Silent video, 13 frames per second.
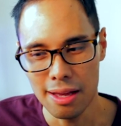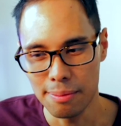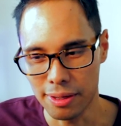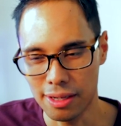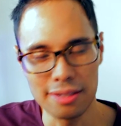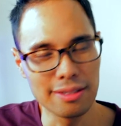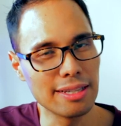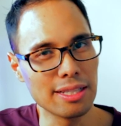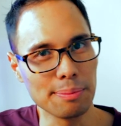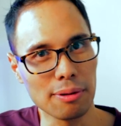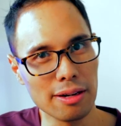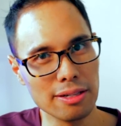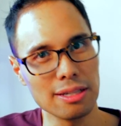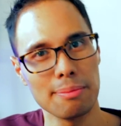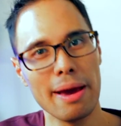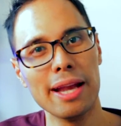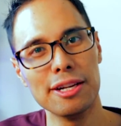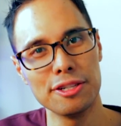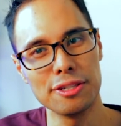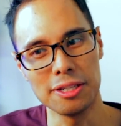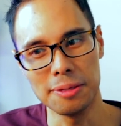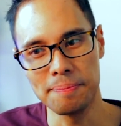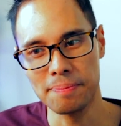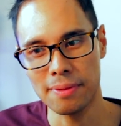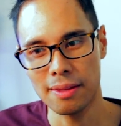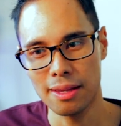Because as a project
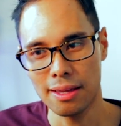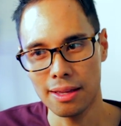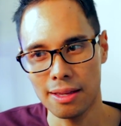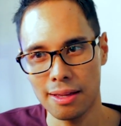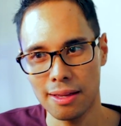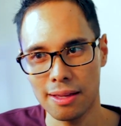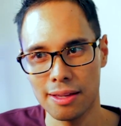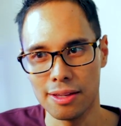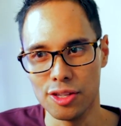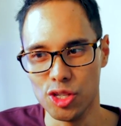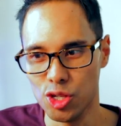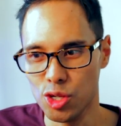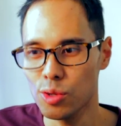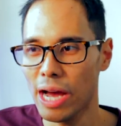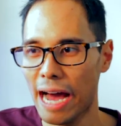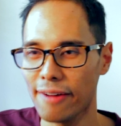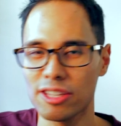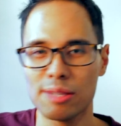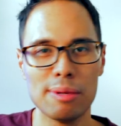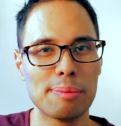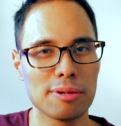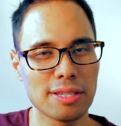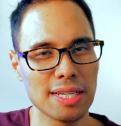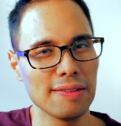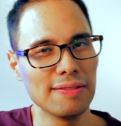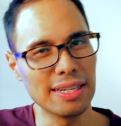manager, you have to be
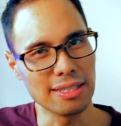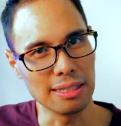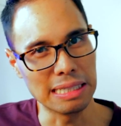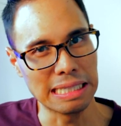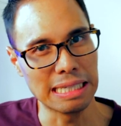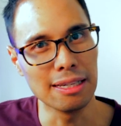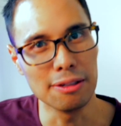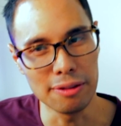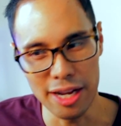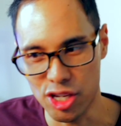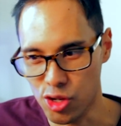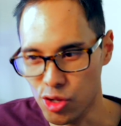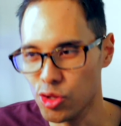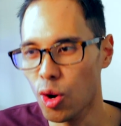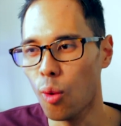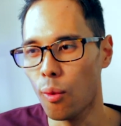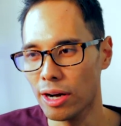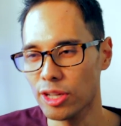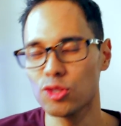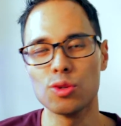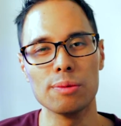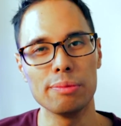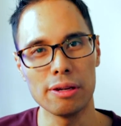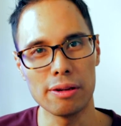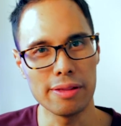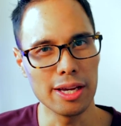perceived as a leader and you don't want to
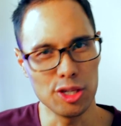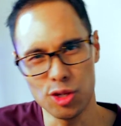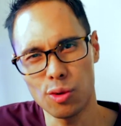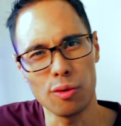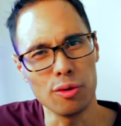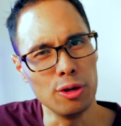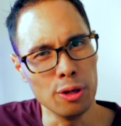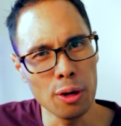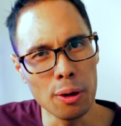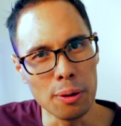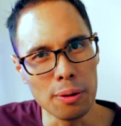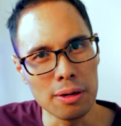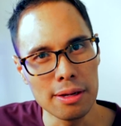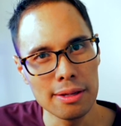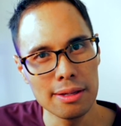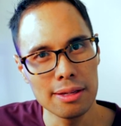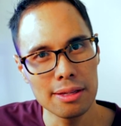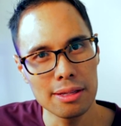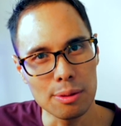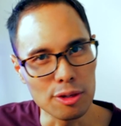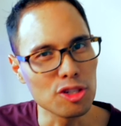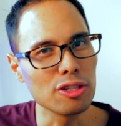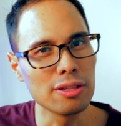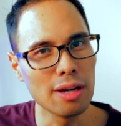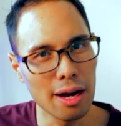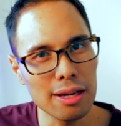appear that you don't know what
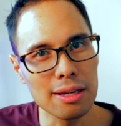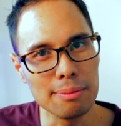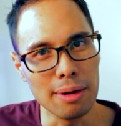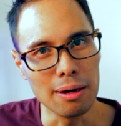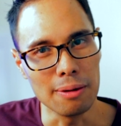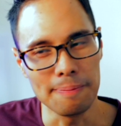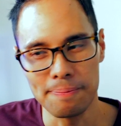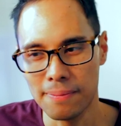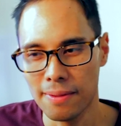you're talking about.